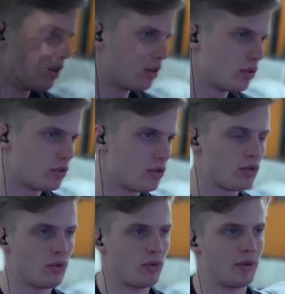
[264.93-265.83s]

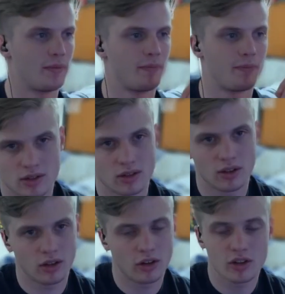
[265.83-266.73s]
sure,
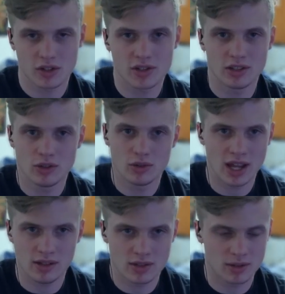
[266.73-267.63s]
Christians, they do
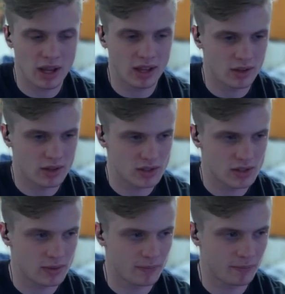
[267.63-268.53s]
tend to make
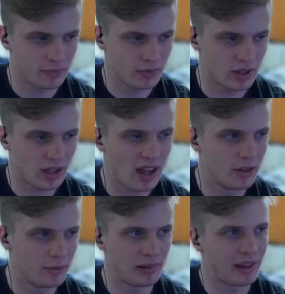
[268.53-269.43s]
this kind
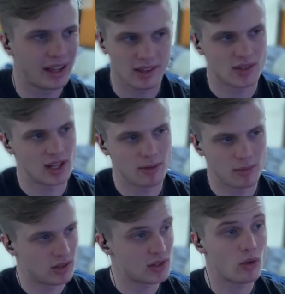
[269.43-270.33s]
of blanket
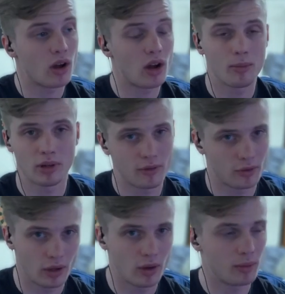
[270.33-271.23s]
statement is, oh, I'll pray for you.